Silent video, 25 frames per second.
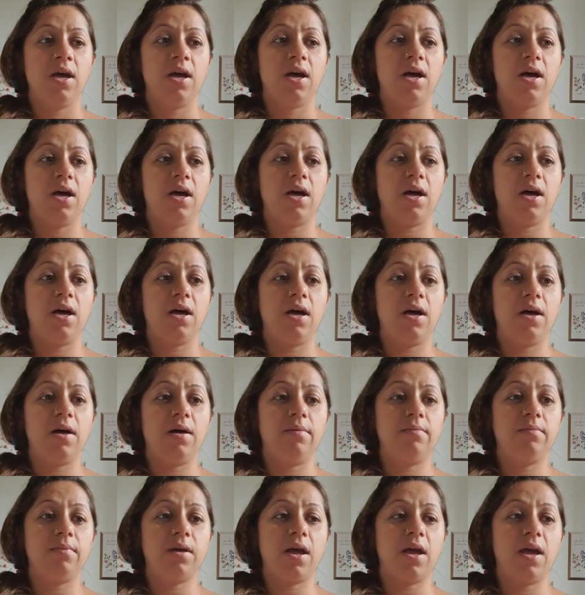
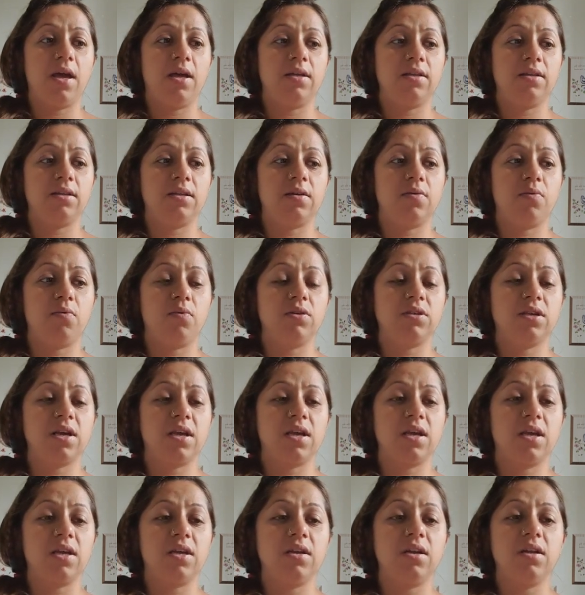And once I
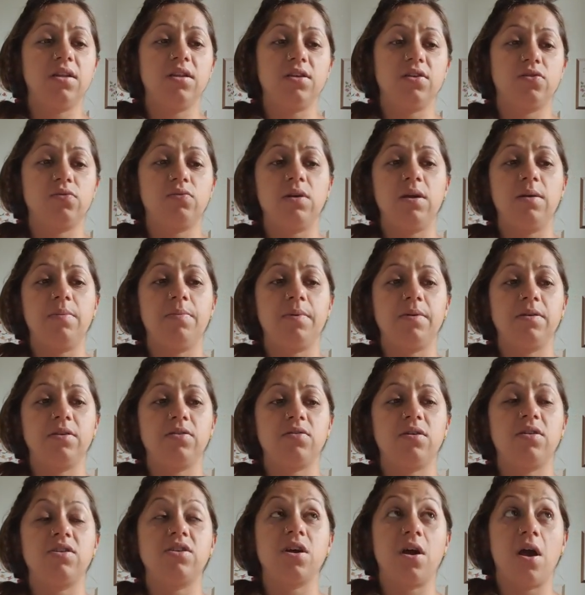get another sweep and
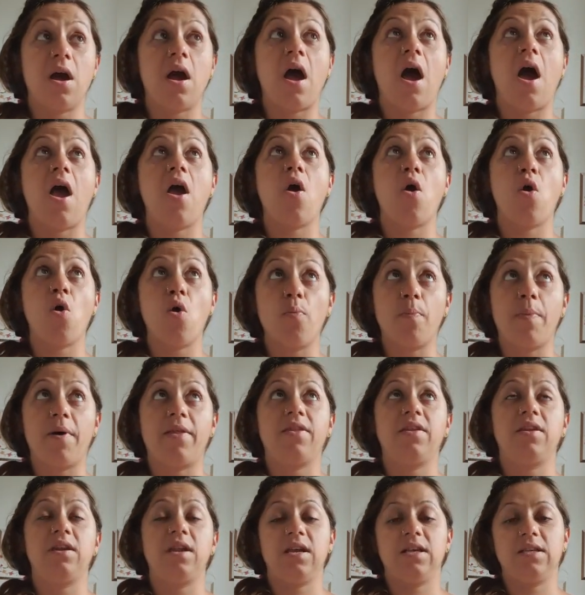stretch, I hope at
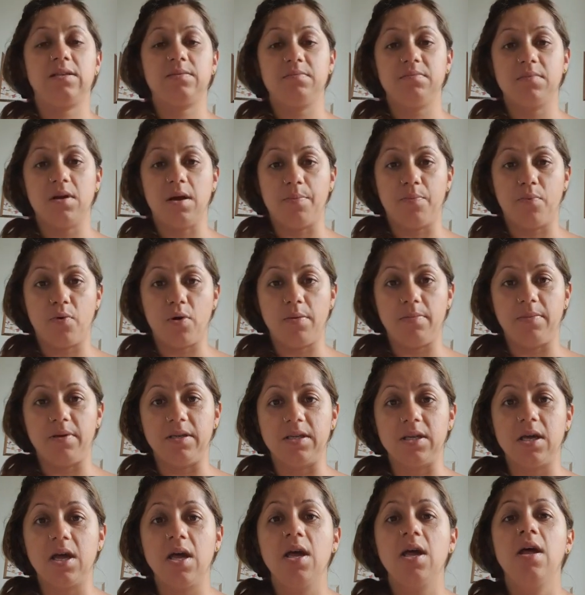the next
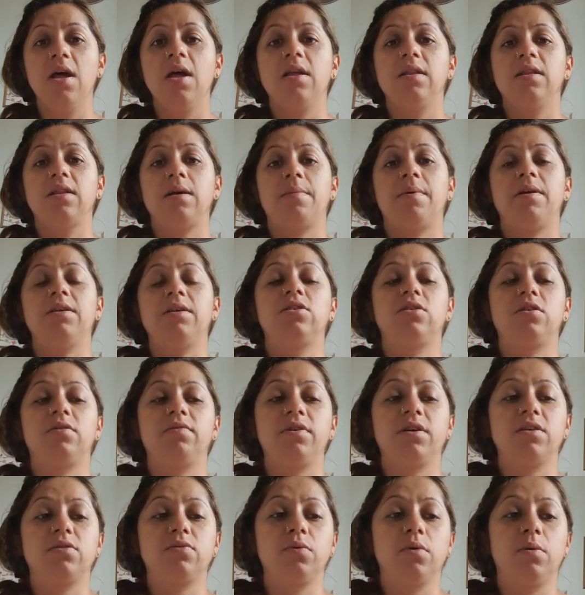appointment that my
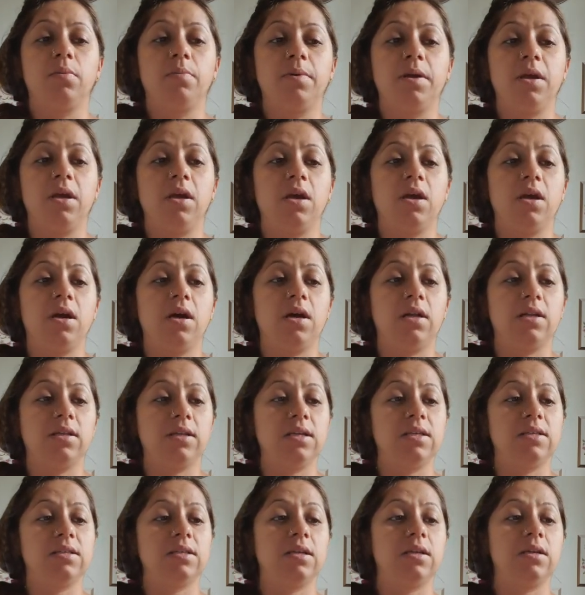cervix will be at
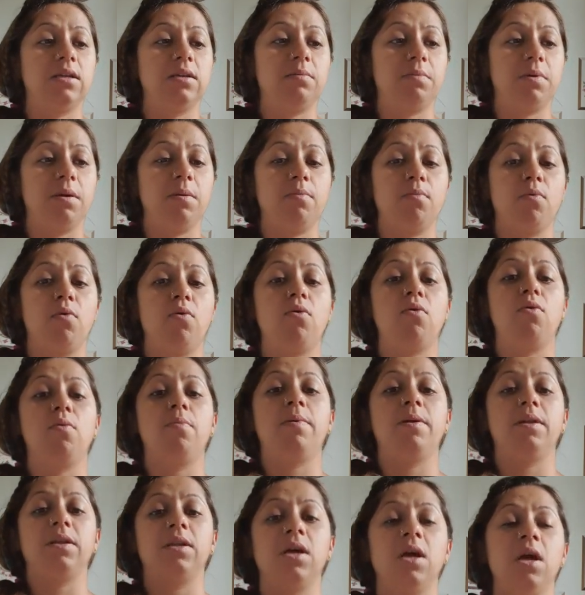least a little bit more
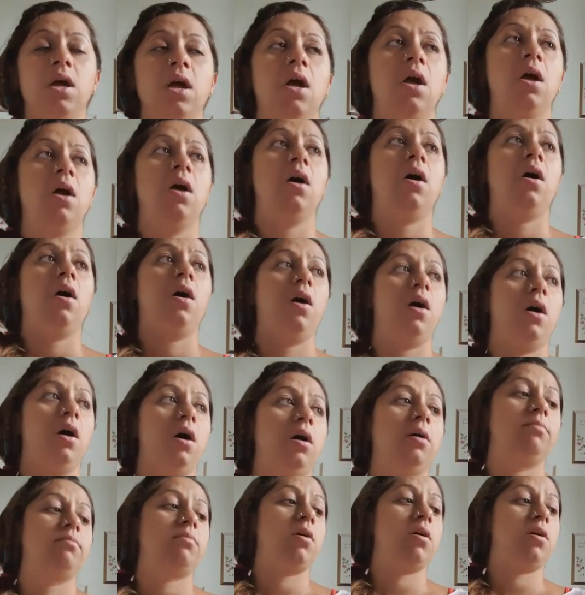open.
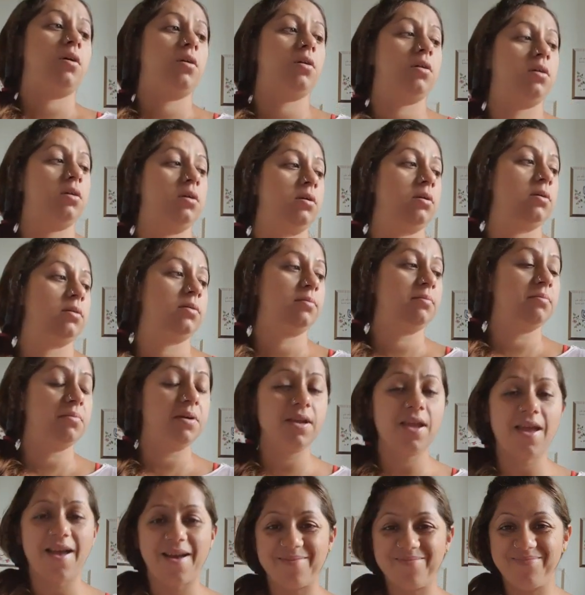But
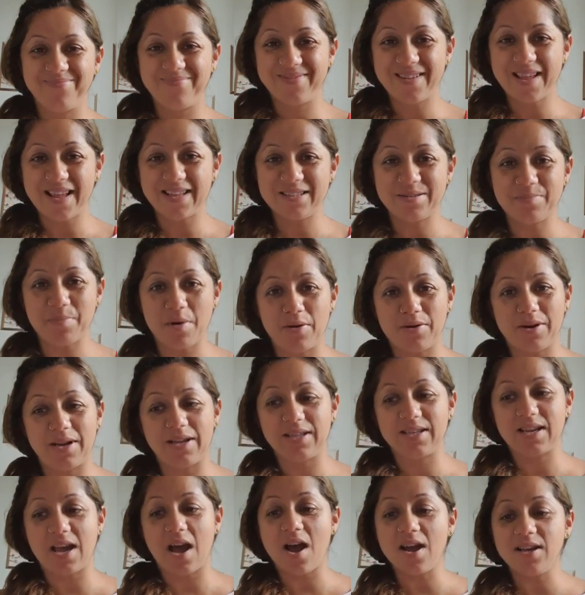yeah, that's about
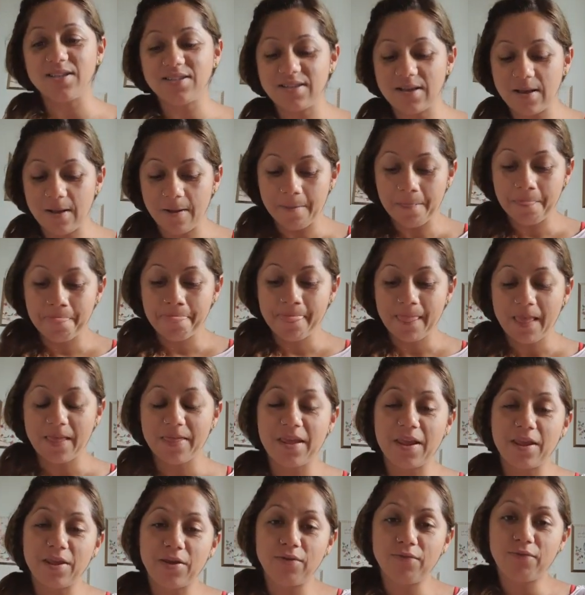it, guys.
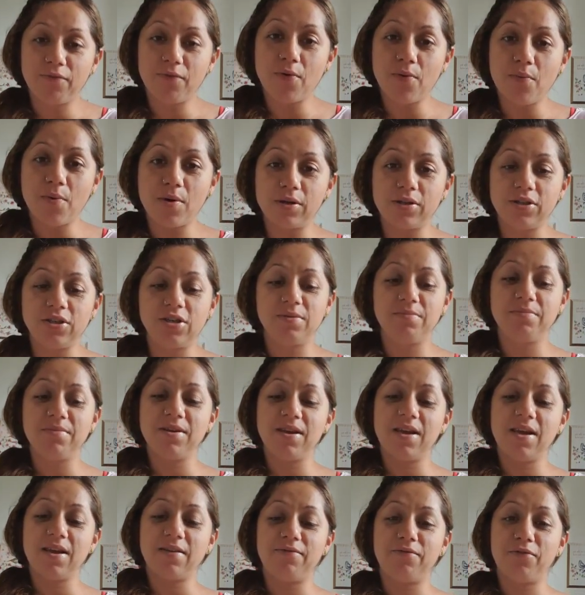Thank you for watching
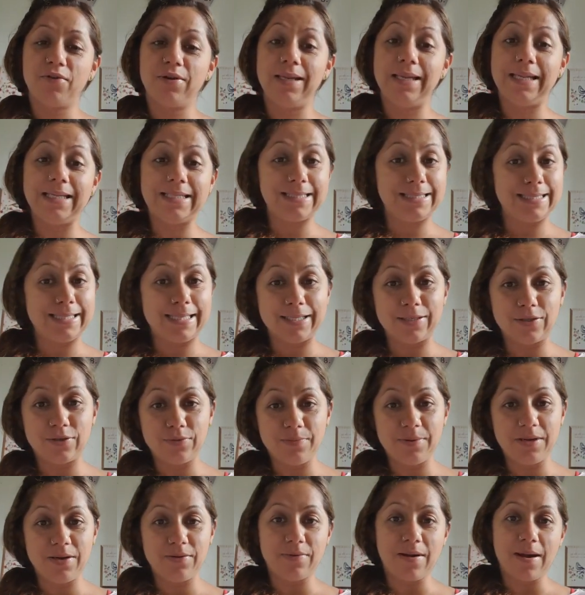me and for listening to
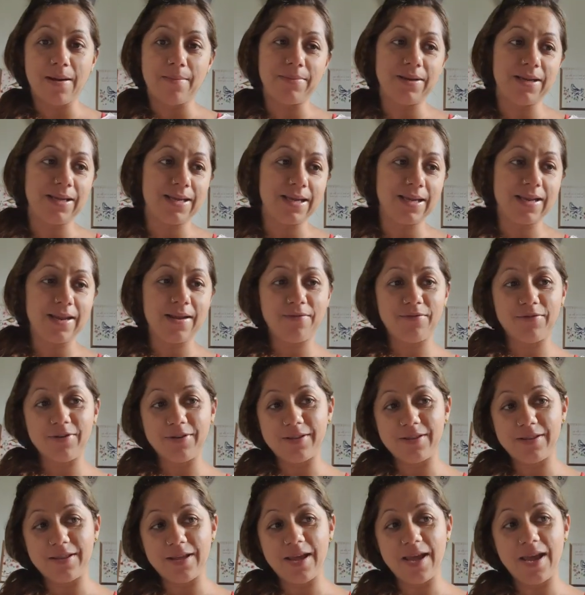me rambling and
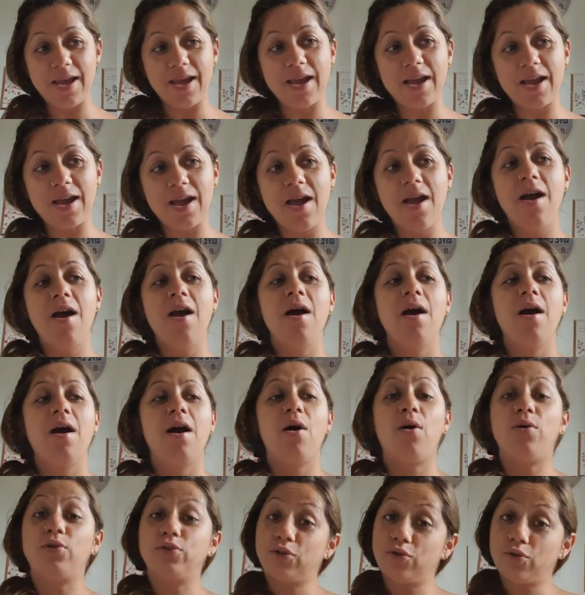everything.
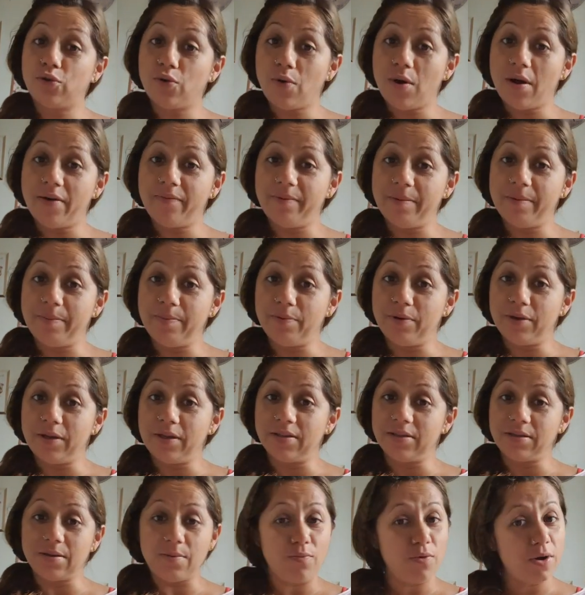Also, I've been putting
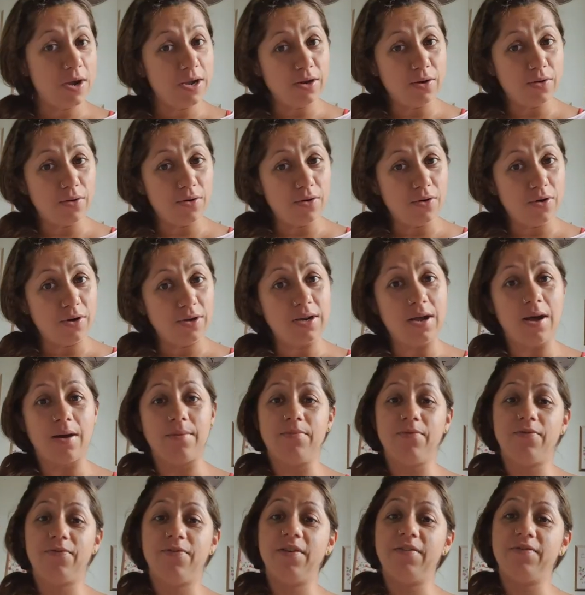some weight on. I'm
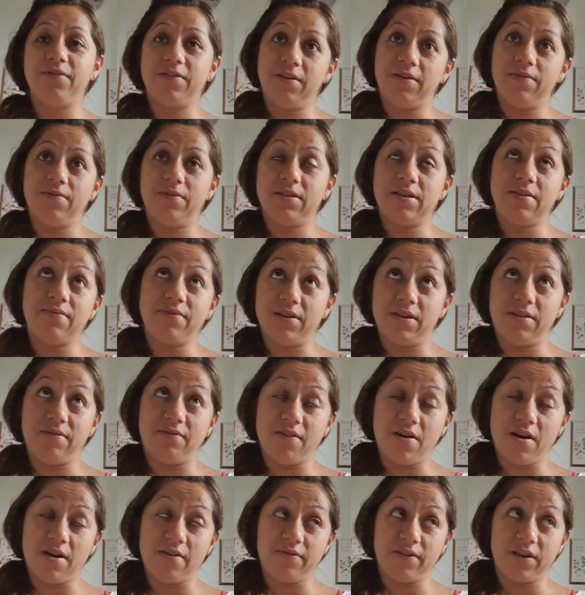50,
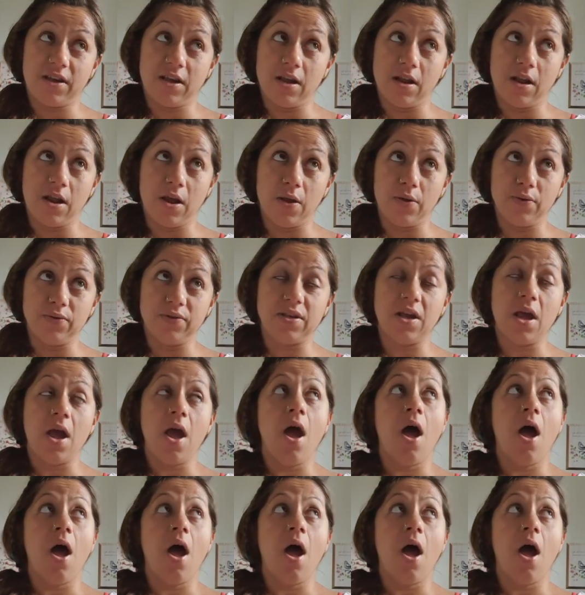75 kilos.